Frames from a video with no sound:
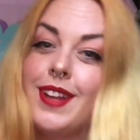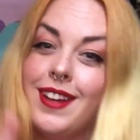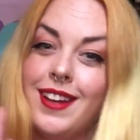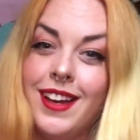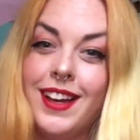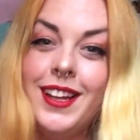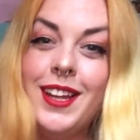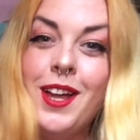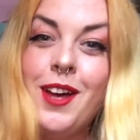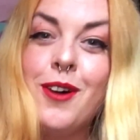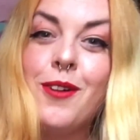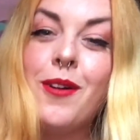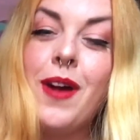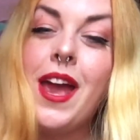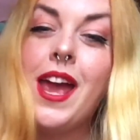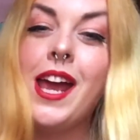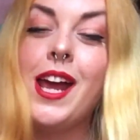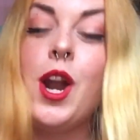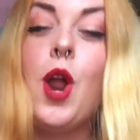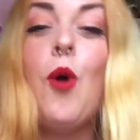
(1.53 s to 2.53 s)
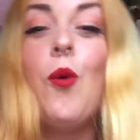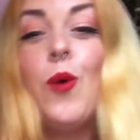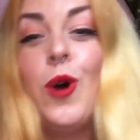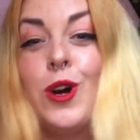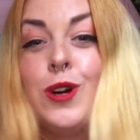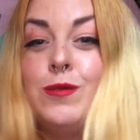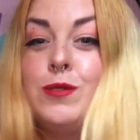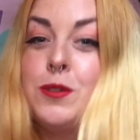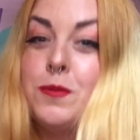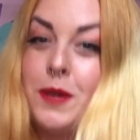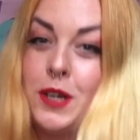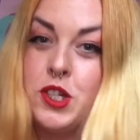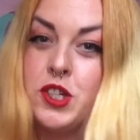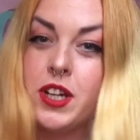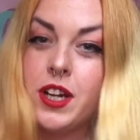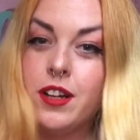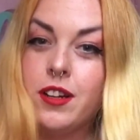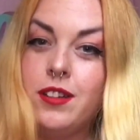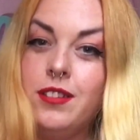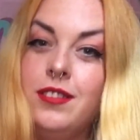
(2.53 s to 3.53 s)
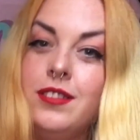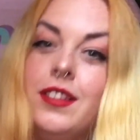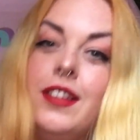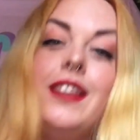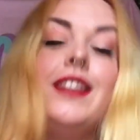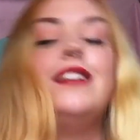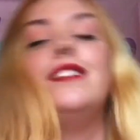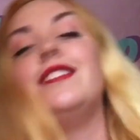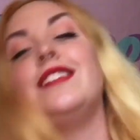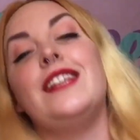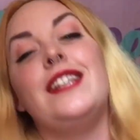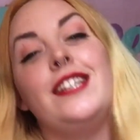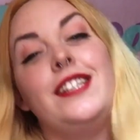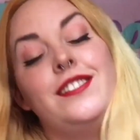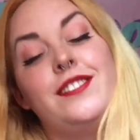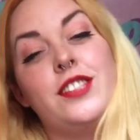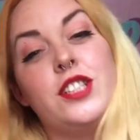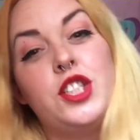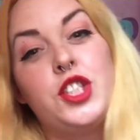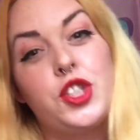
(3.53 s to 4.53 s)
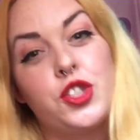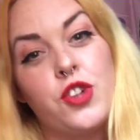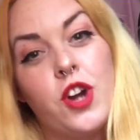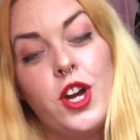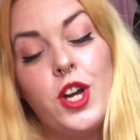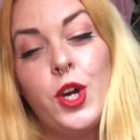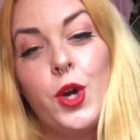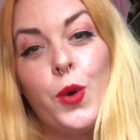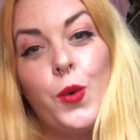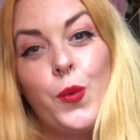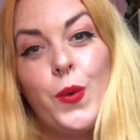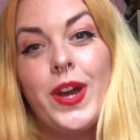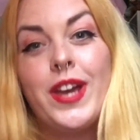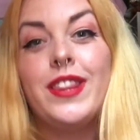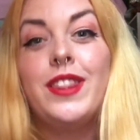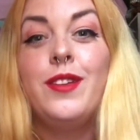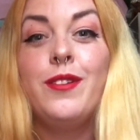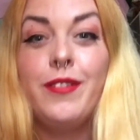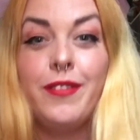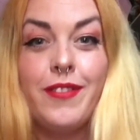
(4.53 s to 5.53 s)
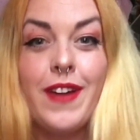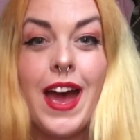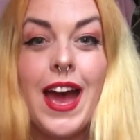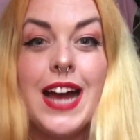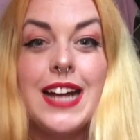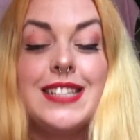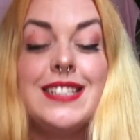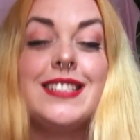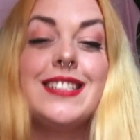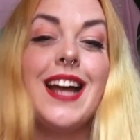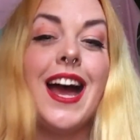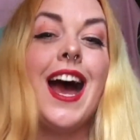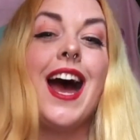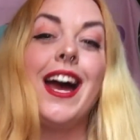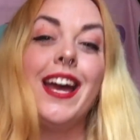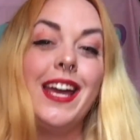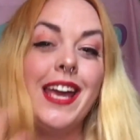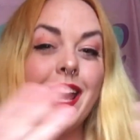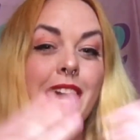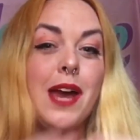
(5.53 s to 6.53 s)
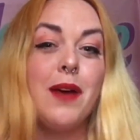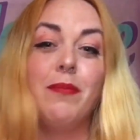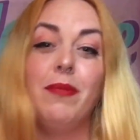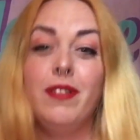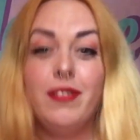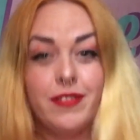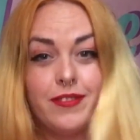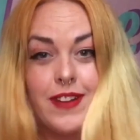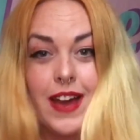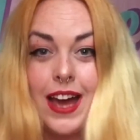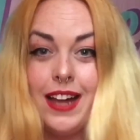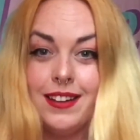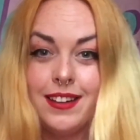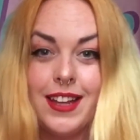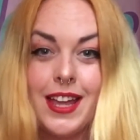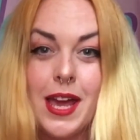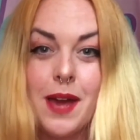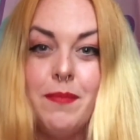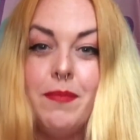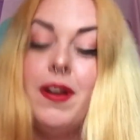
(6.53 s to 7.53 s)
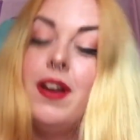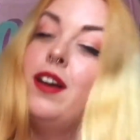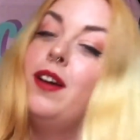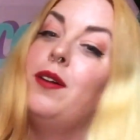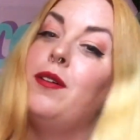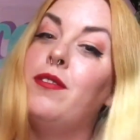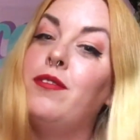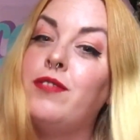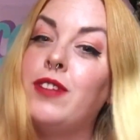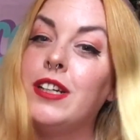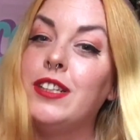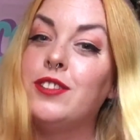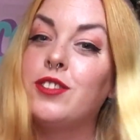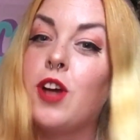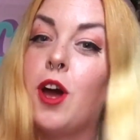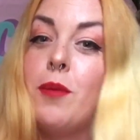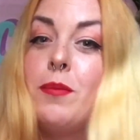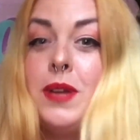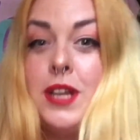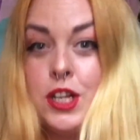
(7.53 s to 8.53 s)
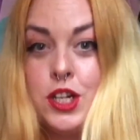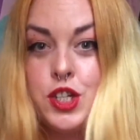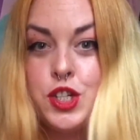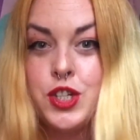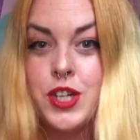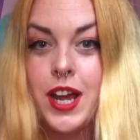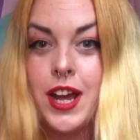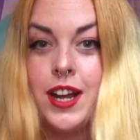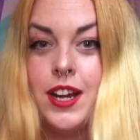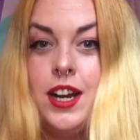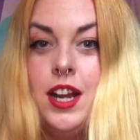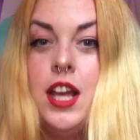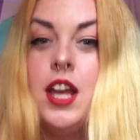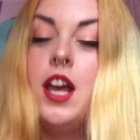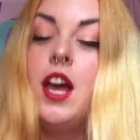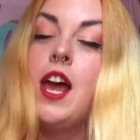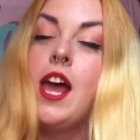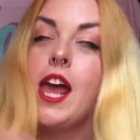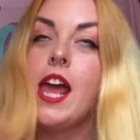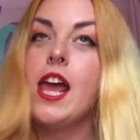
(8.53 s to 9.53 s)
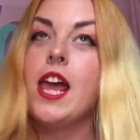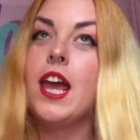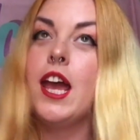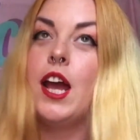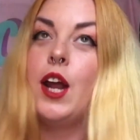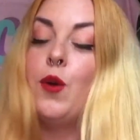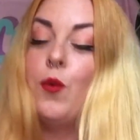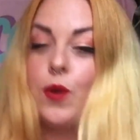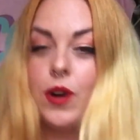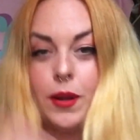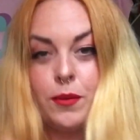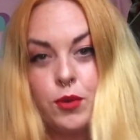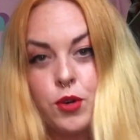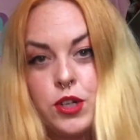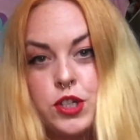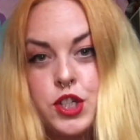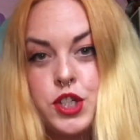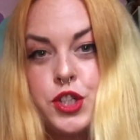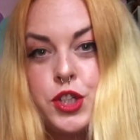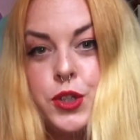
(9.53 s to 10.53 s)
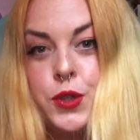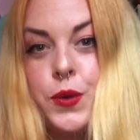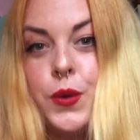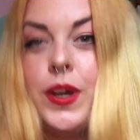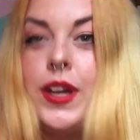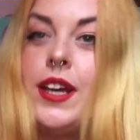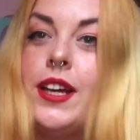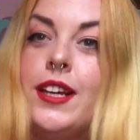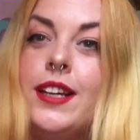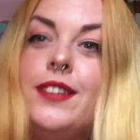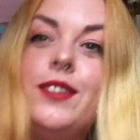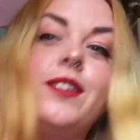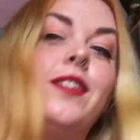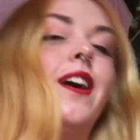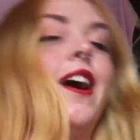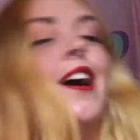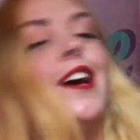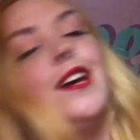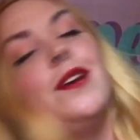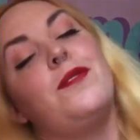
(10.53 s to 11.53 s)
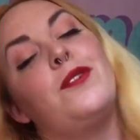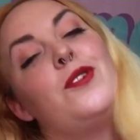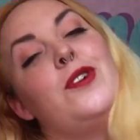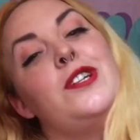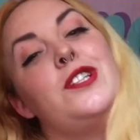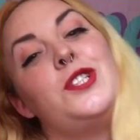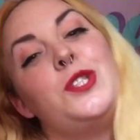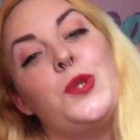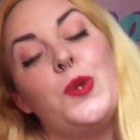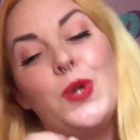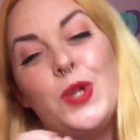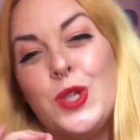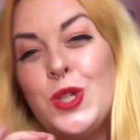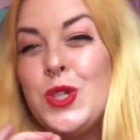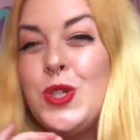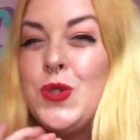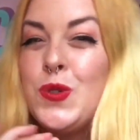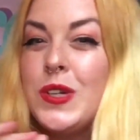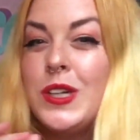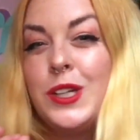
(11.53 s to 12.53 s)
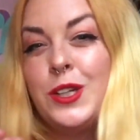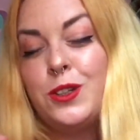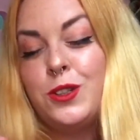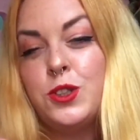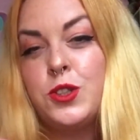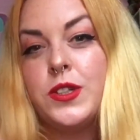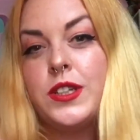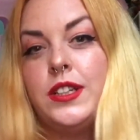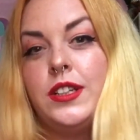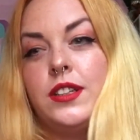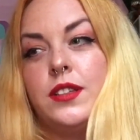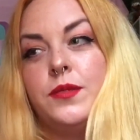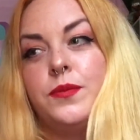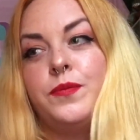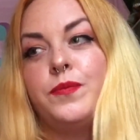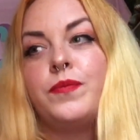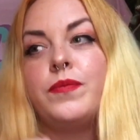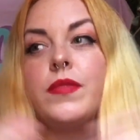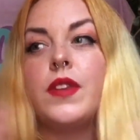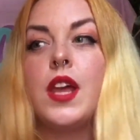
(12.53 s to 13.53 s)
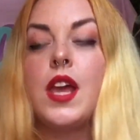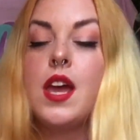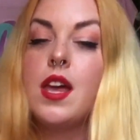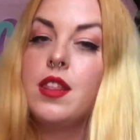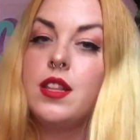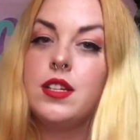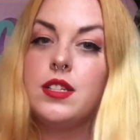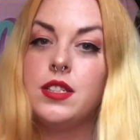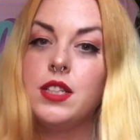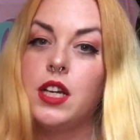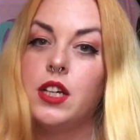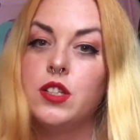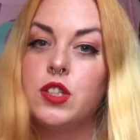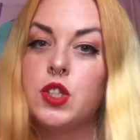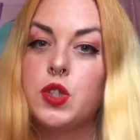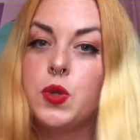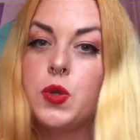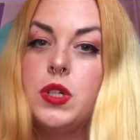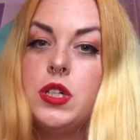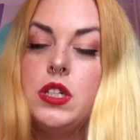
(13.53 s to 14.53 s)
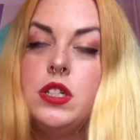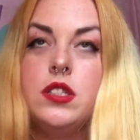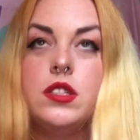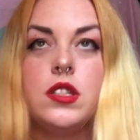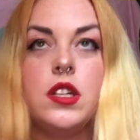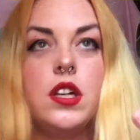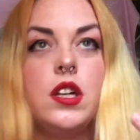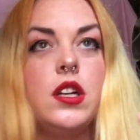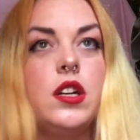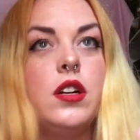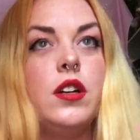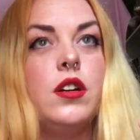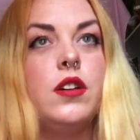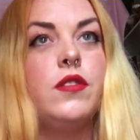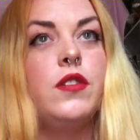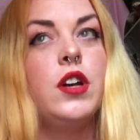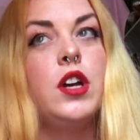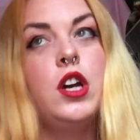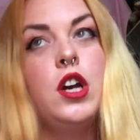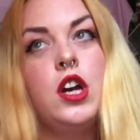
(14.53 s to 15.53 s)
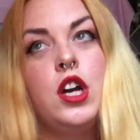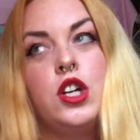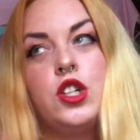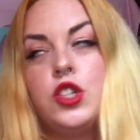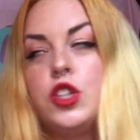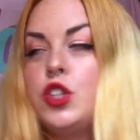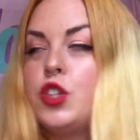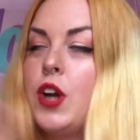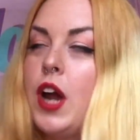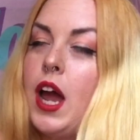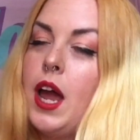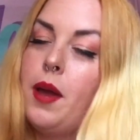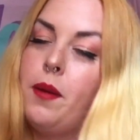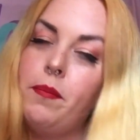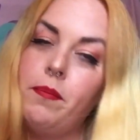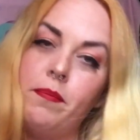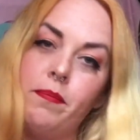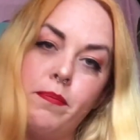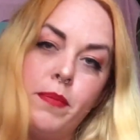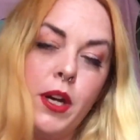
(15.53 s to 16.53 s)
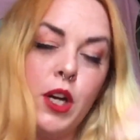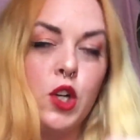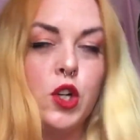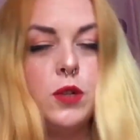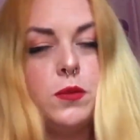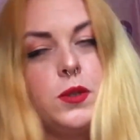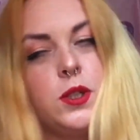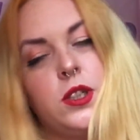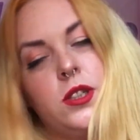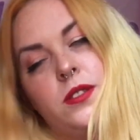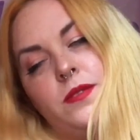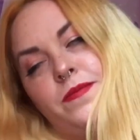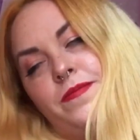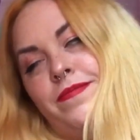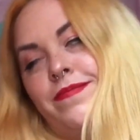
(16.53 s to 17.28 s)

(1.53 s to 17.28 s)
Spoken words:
Hello and welcome to my channel. This is Drunk with Phat. I am Phat Lamb. Friends call me Jen. And what I'm going to do is I am going to drink a little drink and then tell stories of true crime, paranormal,